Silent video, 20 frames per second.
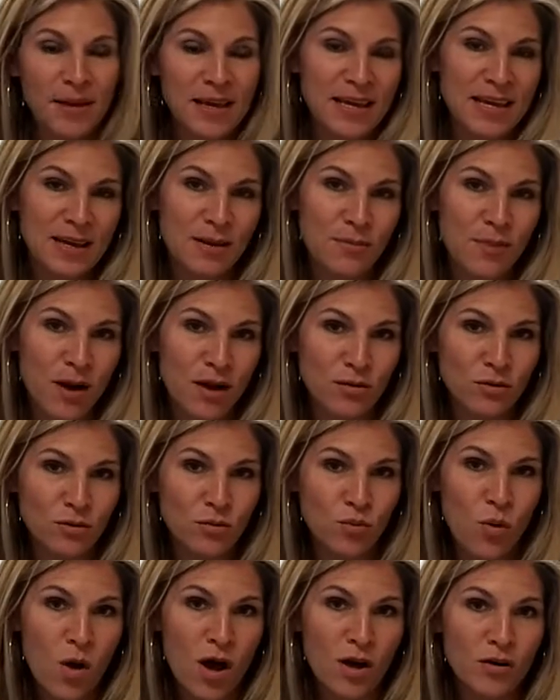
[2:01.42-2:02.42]
and get
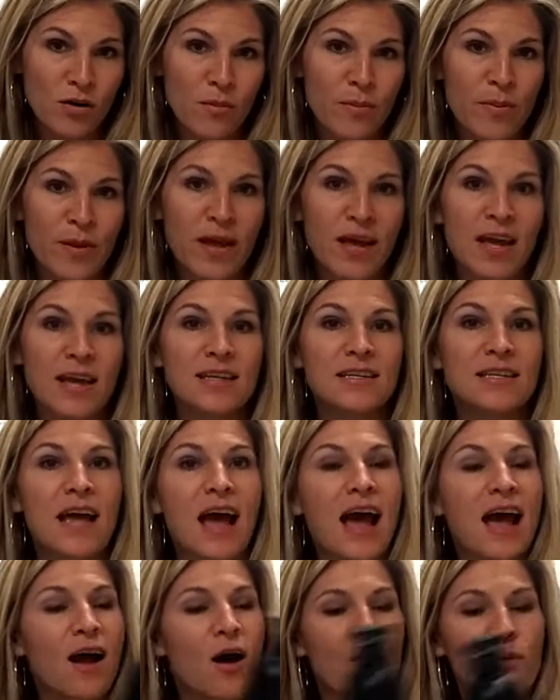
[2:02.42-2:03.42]
bottled water, but
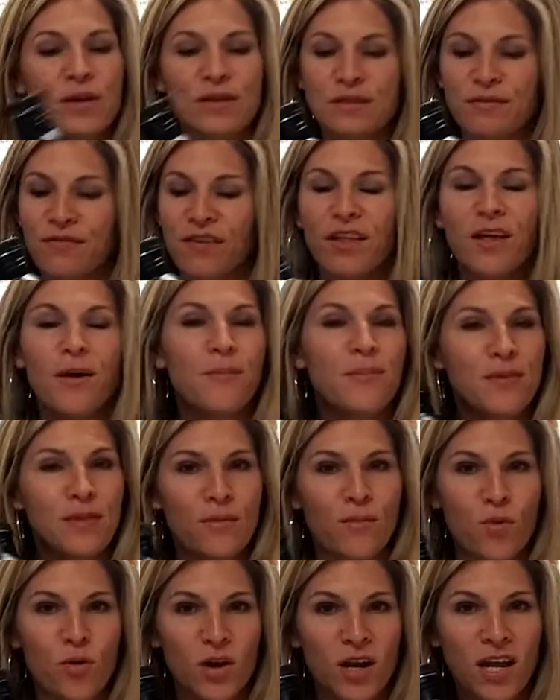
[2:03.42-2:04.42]
I always fill up in the
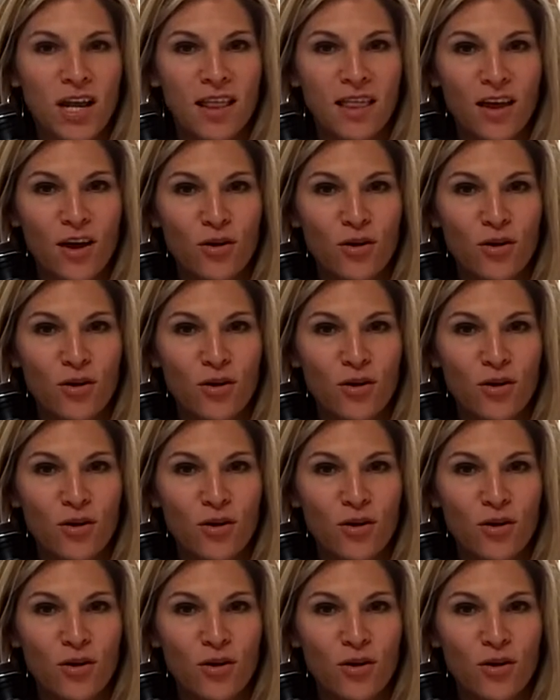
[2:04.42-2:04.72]
morning at the